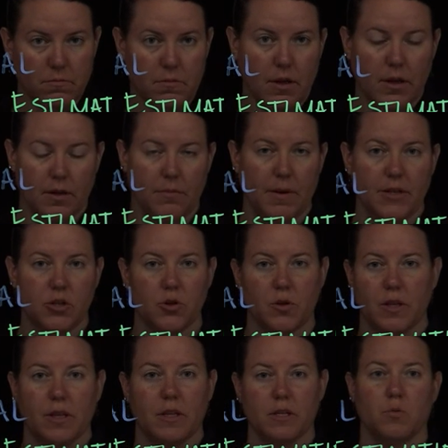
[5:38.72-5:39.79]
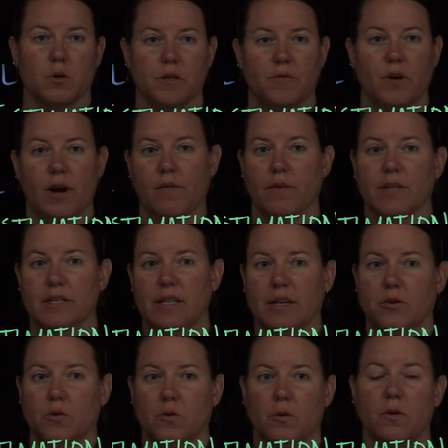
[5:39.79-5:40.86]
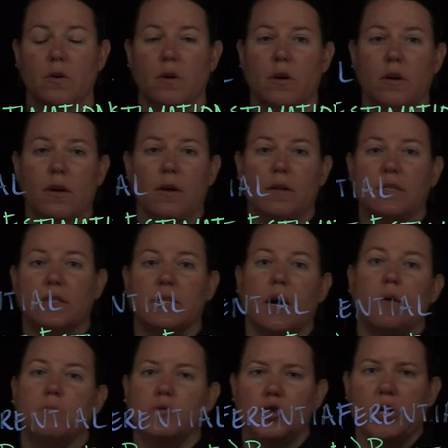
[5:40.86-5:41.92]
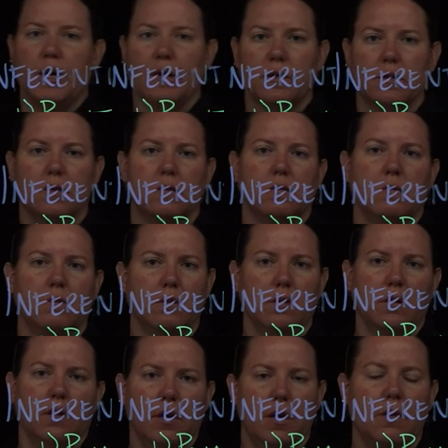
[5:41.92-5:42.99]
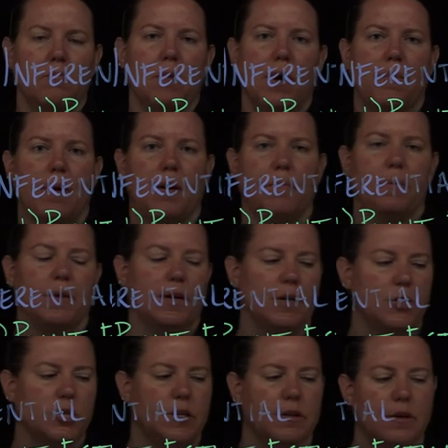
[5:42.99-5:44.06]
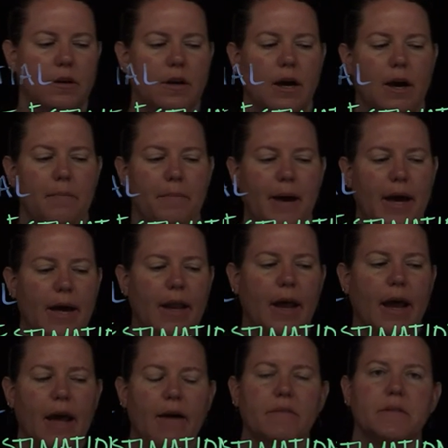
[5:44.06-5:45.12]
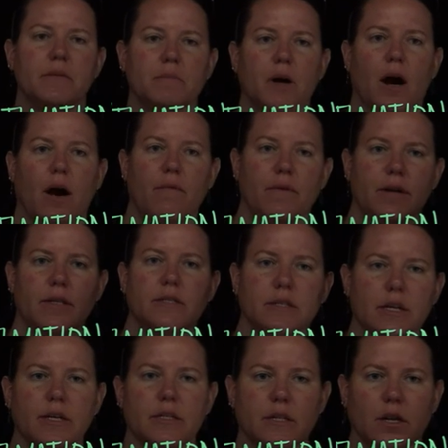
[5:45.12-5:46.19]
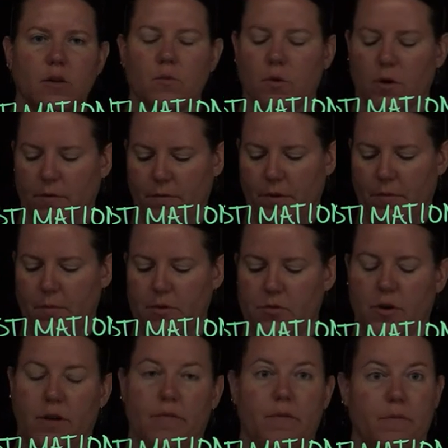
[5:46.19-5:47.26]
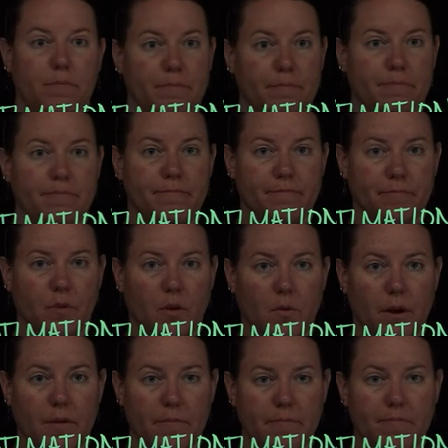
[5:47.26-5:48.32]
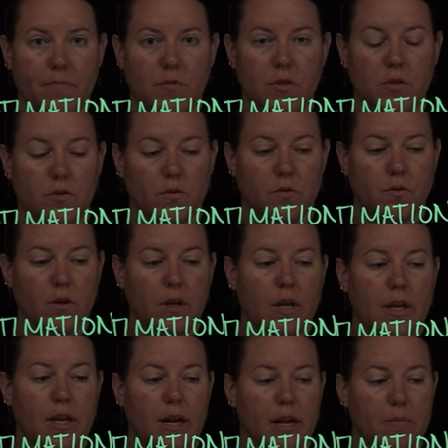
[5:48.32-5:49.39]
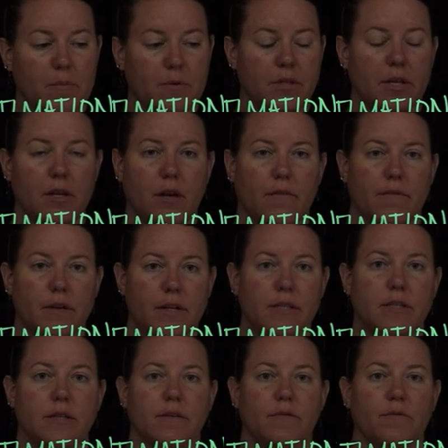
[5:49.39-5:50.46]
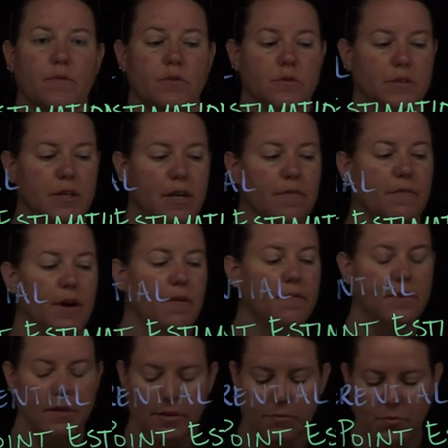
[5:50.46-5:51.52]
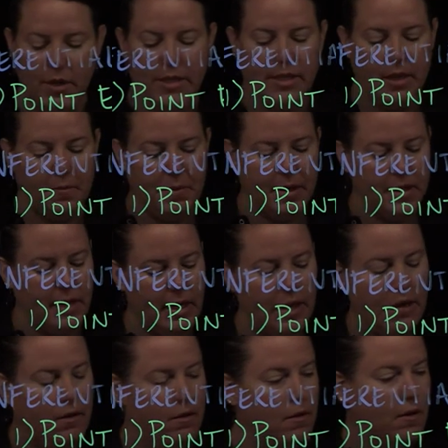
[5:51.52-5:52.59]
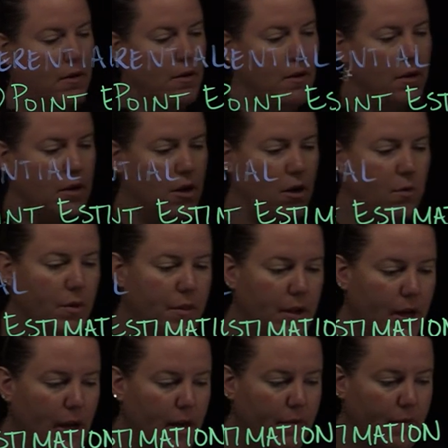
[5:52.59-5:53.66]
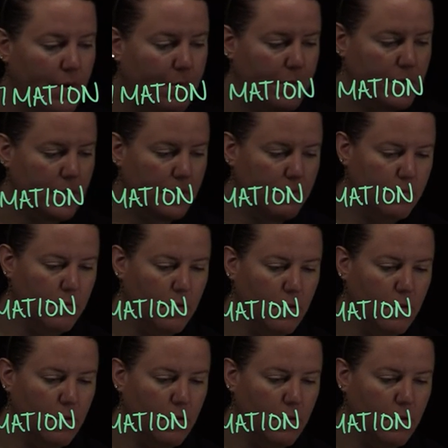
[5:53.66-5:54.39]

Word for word: I'm not sure that this works for every single subject in my population, but I have some confidence that it's going to work for the majority of them. Okay, so 90% confidence intervals, 95. We typically go with the 95%.